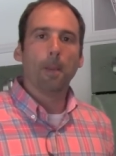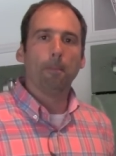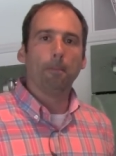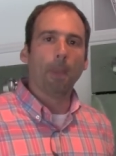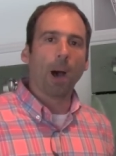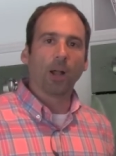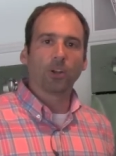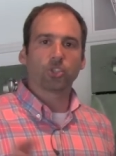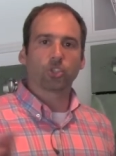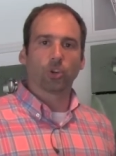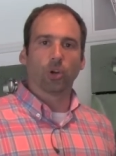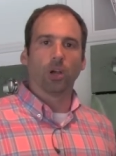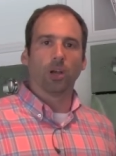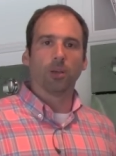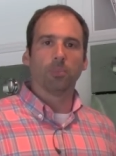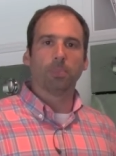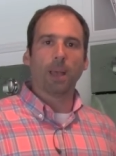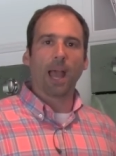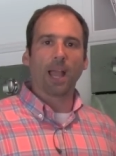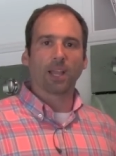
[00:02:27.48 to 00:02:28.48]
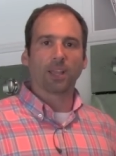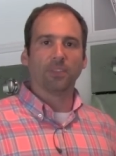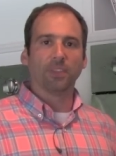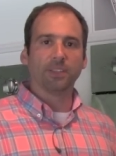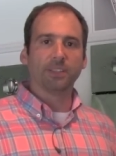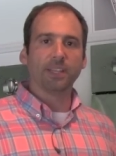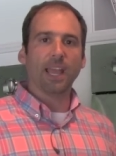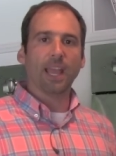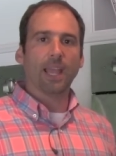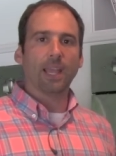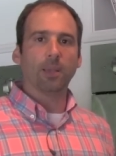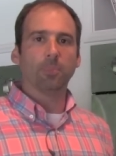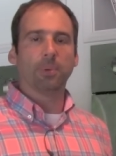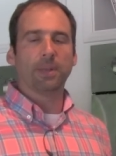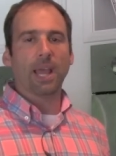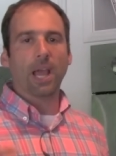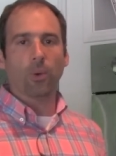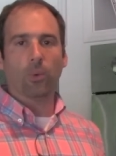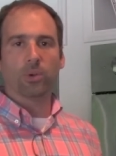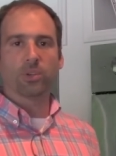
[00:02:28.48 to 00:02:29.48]
mantra back in the day, but
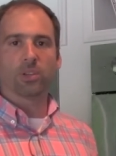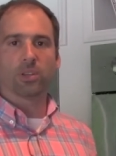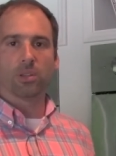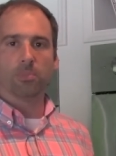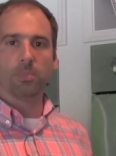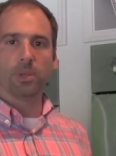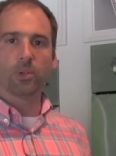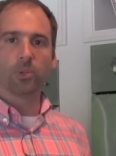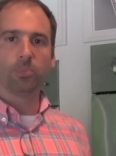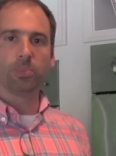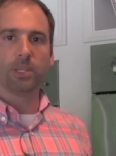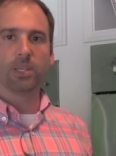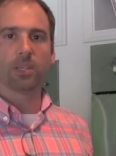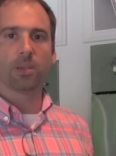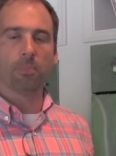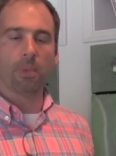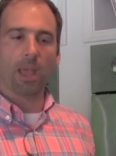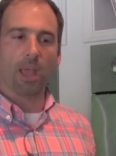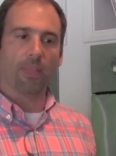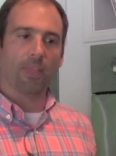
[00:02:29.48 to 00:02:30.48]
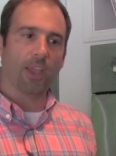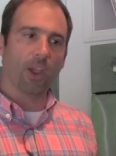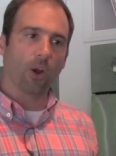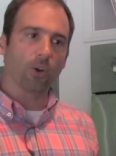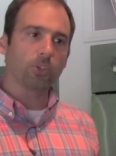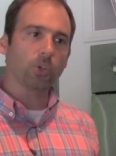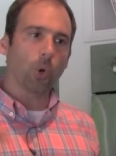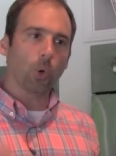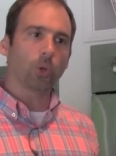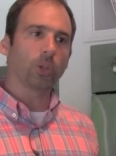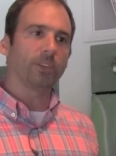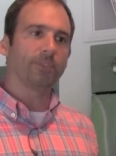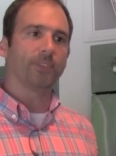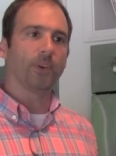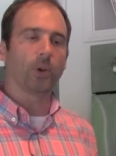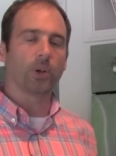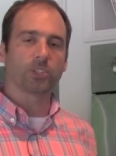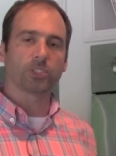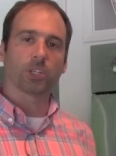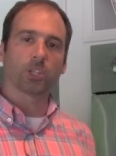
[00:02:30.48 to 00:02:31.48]
now under the Middleby command, they are totally
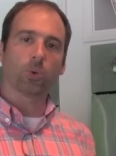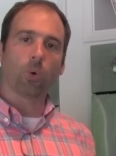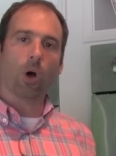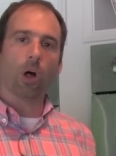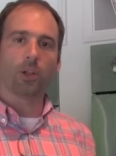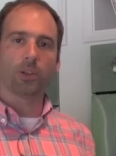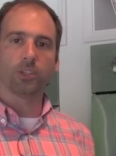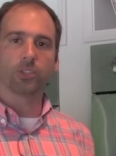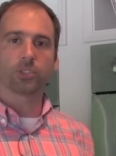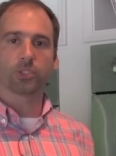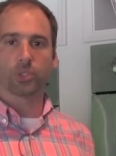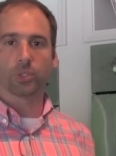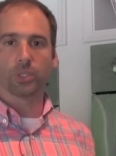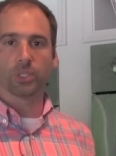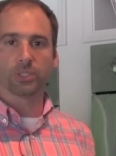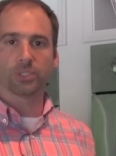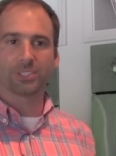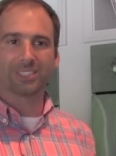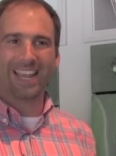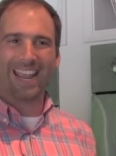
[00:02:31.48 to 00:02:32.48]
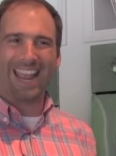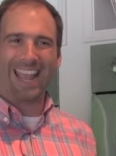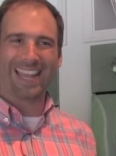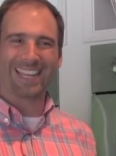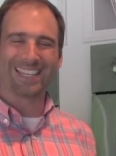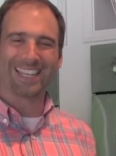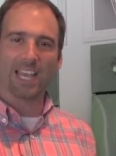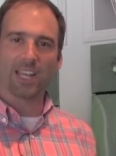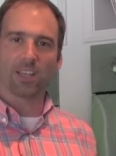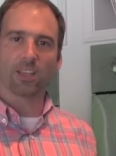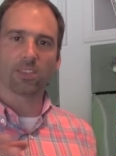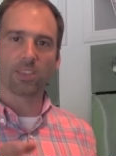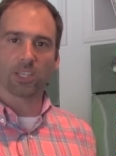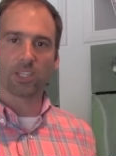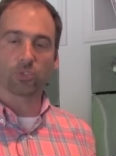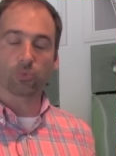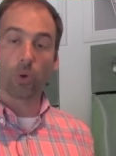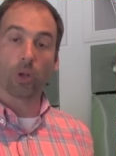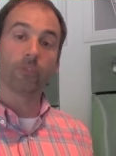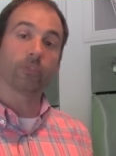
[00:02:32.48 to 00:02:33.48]
focused on quality assurance and getting
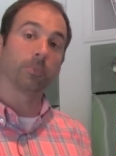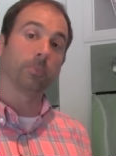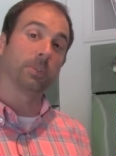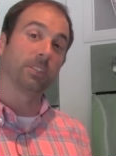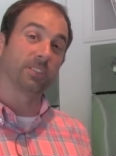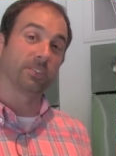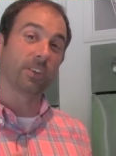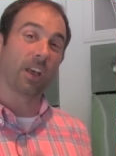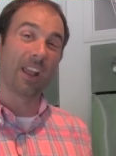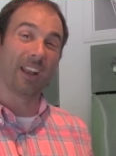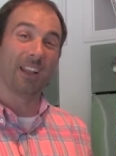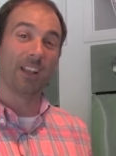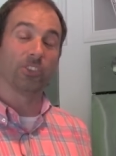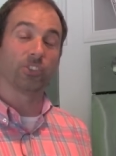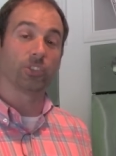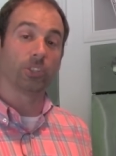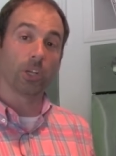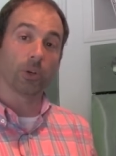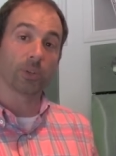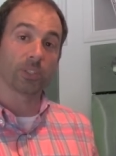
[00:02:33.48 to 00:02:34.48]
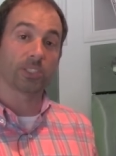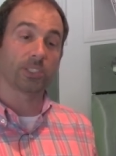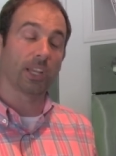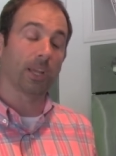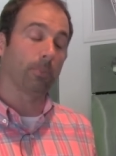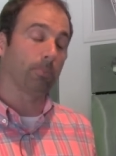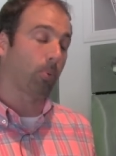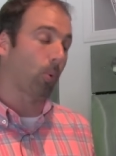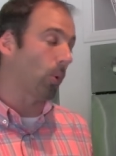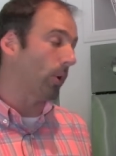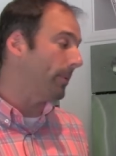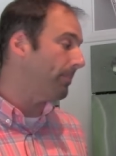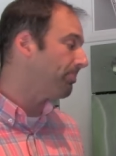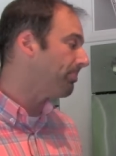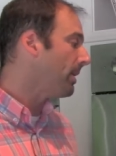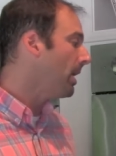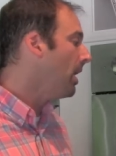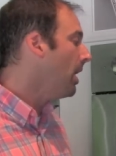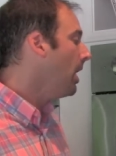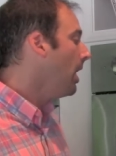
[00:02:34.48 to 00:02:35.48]
things right from a design and engineering standpoint.
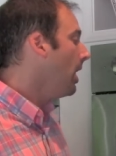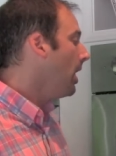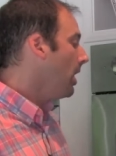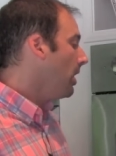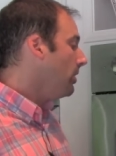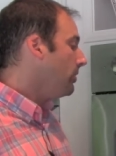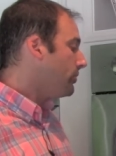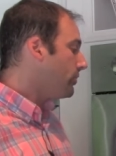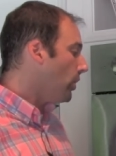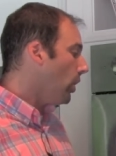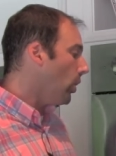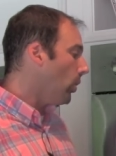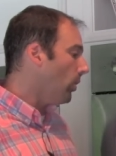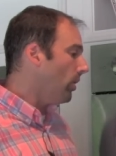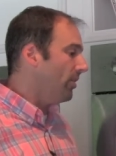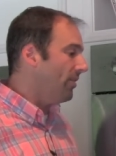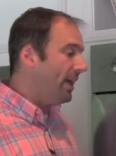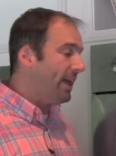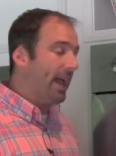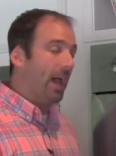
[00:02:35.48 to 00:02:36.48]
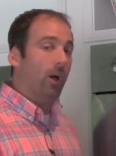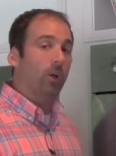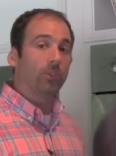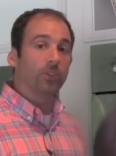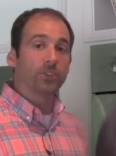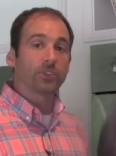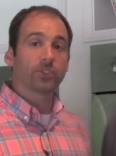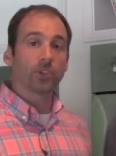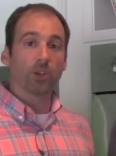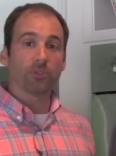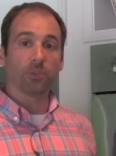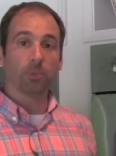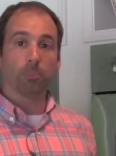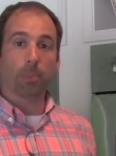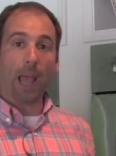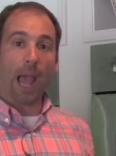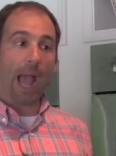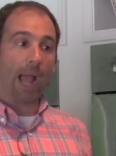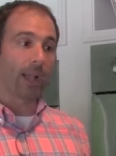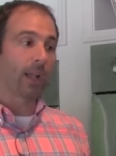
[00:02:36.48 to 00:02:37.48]
So they held this oven
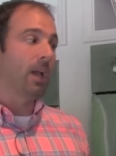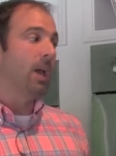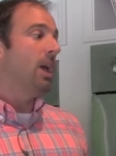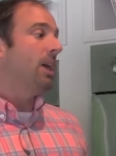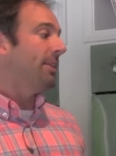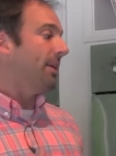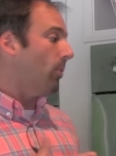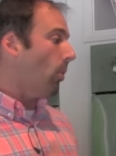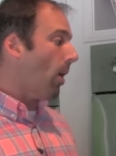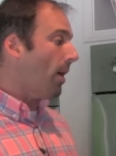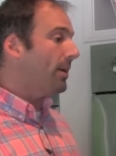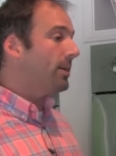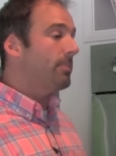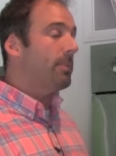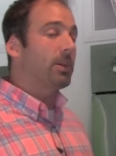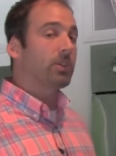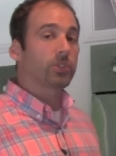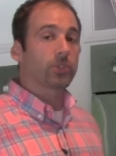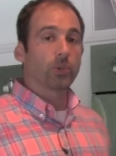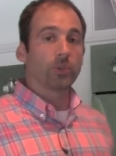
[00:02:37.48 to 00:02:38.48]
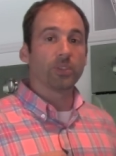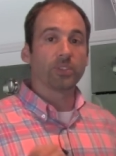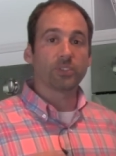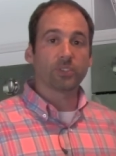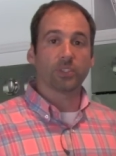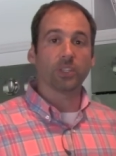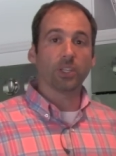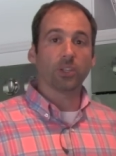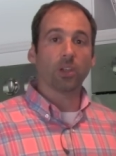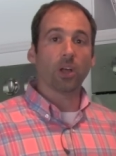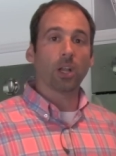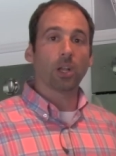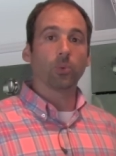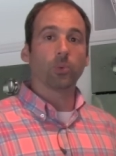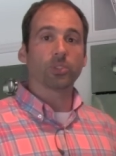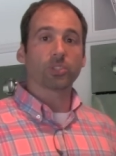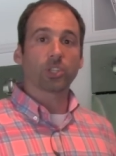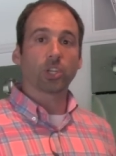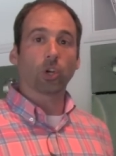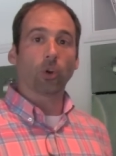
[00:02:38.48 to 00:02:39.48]
back. They wanted to make sure the seal on it
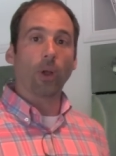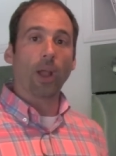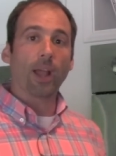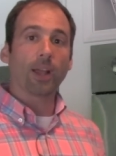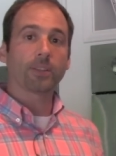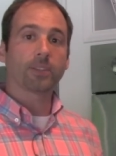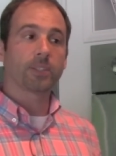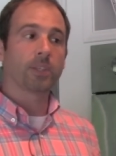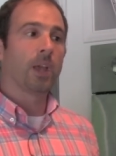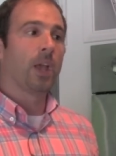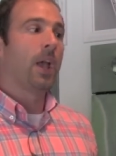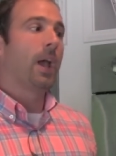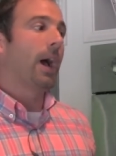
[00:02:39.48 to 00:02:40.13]
was correct,